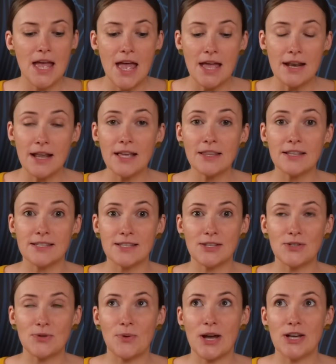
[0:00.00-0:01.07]
Another
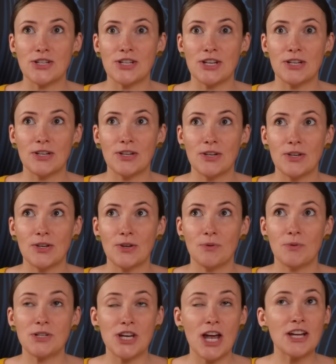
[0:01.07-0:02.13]
situation,
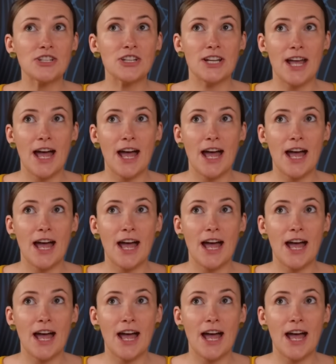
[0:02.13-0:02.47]
which actually